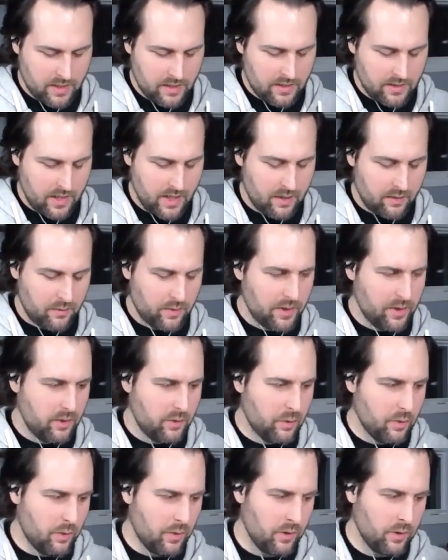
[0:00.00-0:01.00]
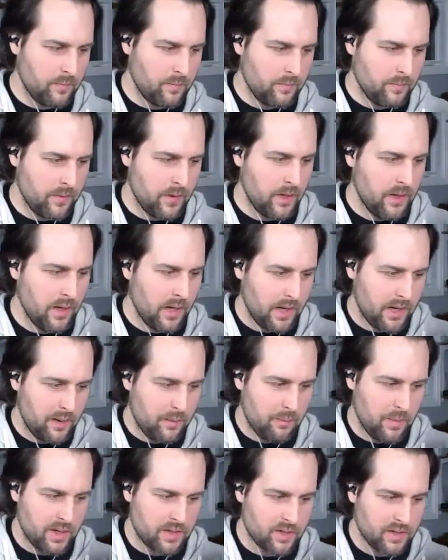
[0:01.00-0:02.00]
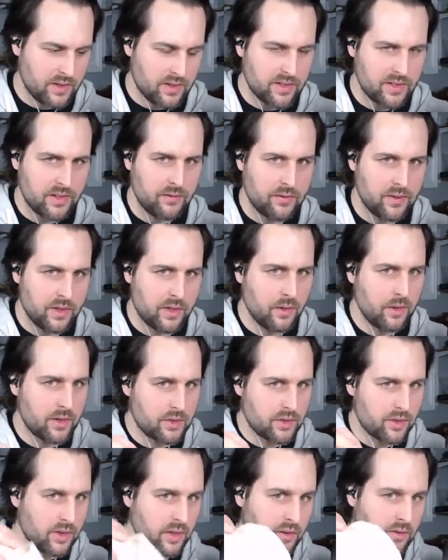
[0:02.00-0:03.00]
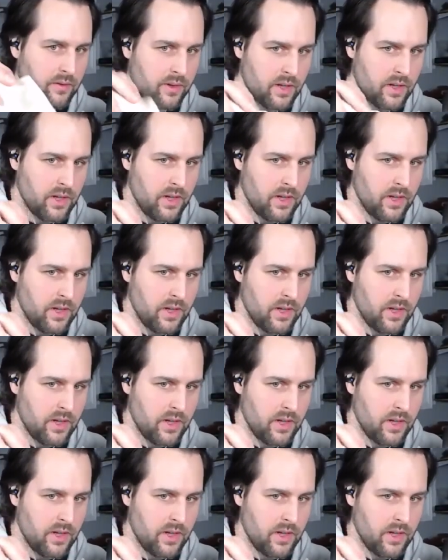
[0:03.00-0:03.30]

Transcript: they had a really cool. I didn't mention this in the video. I should have.